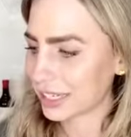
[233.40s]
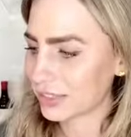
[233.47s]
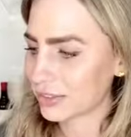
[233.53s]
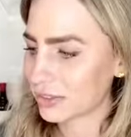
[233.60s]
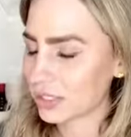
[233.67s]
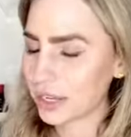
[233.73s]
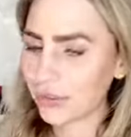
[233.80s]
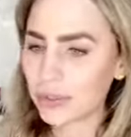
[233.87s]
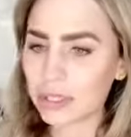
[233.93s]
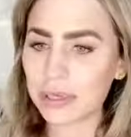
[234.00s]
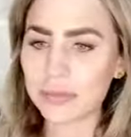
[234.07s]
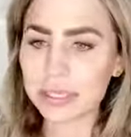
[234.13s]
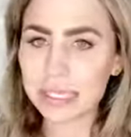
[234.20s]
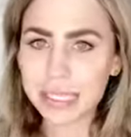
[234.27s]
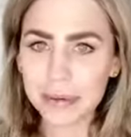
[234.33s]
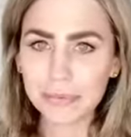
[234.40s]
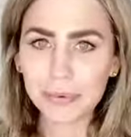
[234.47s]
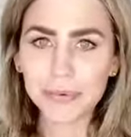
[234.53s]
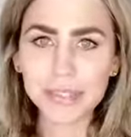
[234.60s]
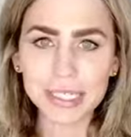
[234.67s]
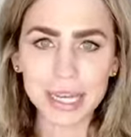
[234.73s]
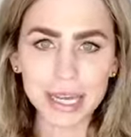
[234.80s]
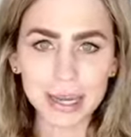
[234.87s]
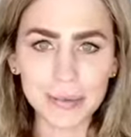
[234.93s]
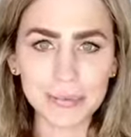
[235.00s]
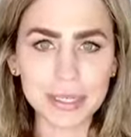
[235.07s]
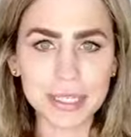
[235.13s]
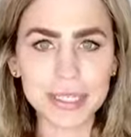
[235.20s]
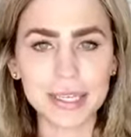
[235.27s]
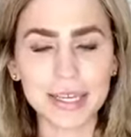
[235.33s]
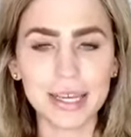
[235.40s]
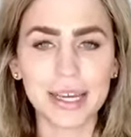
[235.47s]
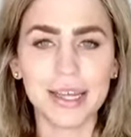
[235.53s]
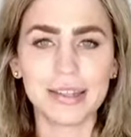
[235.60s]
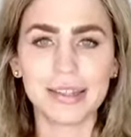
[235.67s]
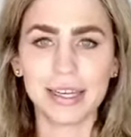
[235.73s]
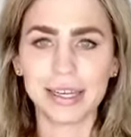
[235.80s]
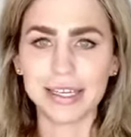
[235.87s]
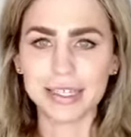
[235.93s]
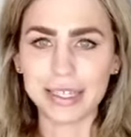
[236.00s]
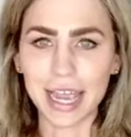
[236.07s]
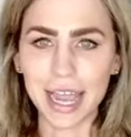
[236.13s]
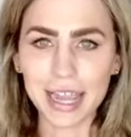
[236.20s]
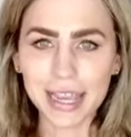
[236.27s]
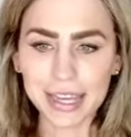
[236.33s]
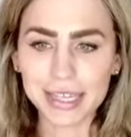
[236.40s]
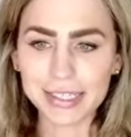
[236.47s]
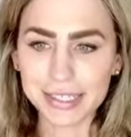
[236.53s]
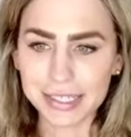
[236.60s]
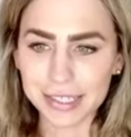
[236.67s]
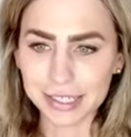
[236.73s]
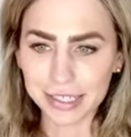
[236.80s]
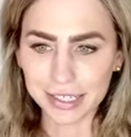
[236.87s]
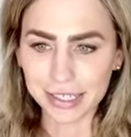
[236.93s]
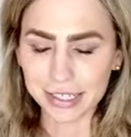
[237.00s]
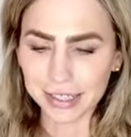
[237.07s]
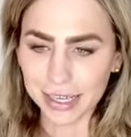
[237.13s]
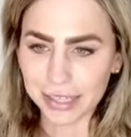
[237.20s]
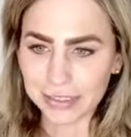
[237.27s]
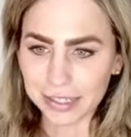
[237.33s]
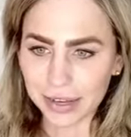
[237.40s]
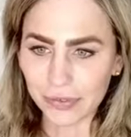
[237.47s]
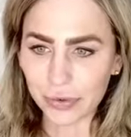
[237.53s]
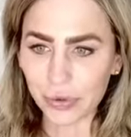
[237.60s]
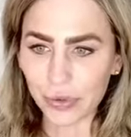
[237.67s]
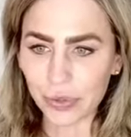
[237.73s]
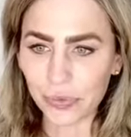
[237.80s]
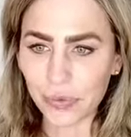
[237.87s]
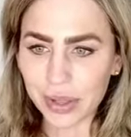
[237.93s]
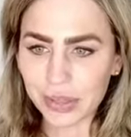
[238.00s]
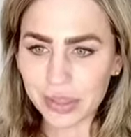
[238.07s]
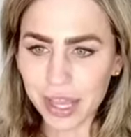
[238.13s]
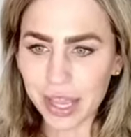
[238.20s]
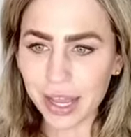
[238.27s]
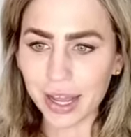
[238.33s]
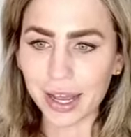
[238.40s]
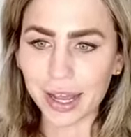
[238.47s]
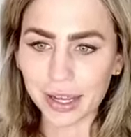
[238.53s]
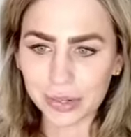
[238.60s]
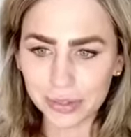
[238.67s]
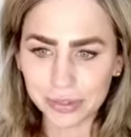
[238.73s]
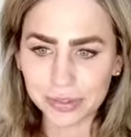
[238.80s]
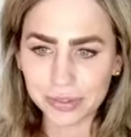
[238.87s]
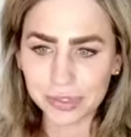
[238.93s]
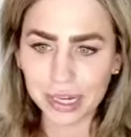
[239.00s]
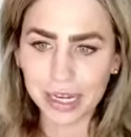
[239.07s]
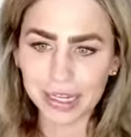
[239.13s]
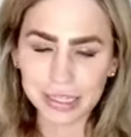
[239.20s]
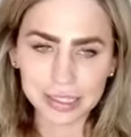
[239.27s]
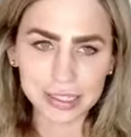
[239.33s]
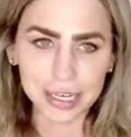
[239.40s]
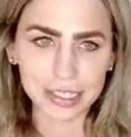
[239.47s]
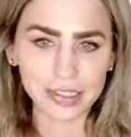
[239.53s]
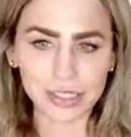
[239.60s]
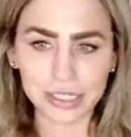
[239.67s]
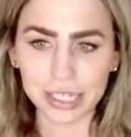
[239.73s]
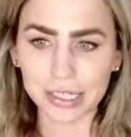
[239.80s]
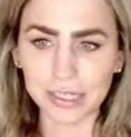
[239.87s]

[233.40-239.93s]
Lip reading: give you some simple tips that can take it to that level. The one thing, I didn't catch exactly